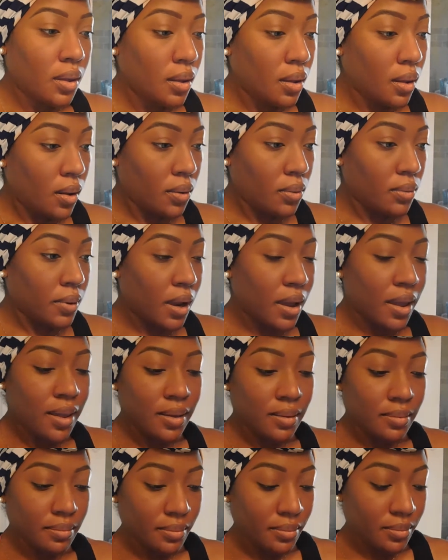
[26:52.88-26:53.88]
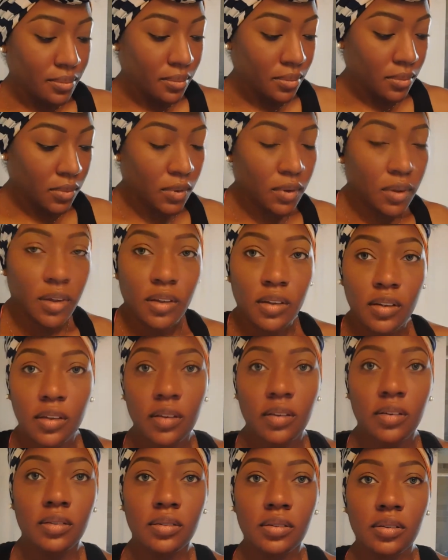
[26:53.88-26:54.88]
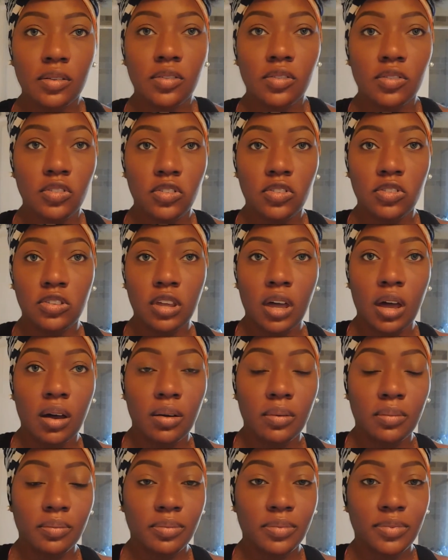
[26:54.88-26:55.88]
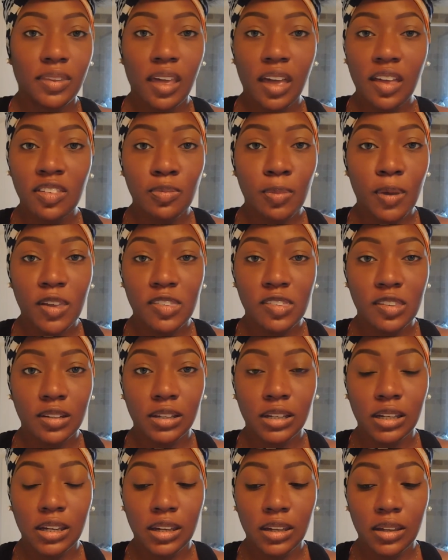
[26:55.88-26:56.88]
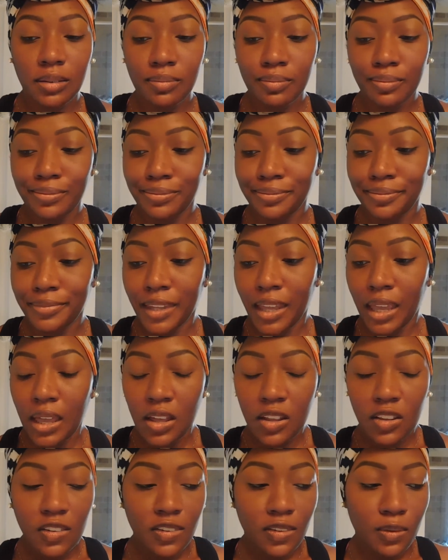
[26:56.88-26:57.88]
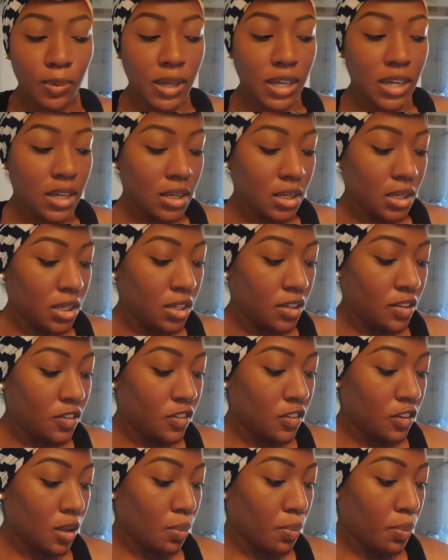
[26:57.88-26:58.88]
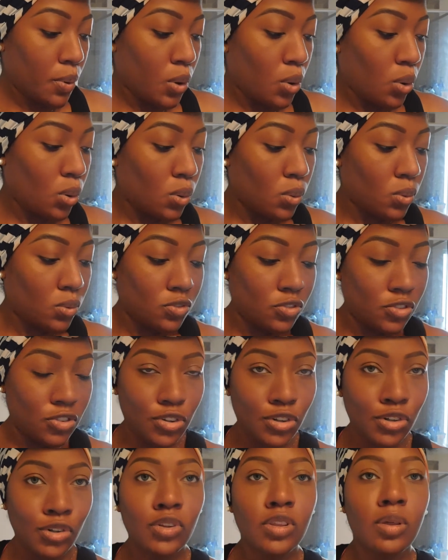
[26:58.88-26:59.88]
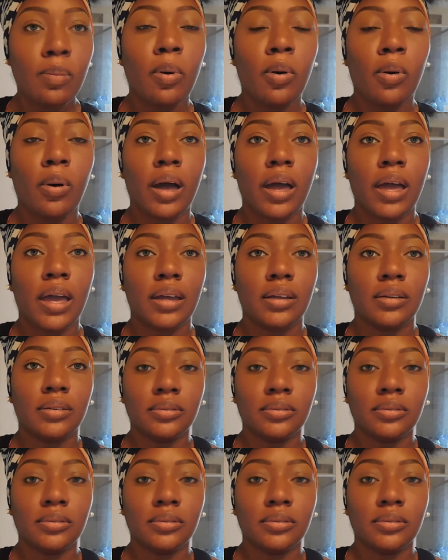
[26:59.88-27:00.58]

All right. So that's basically it. Sweet, simple, to the point.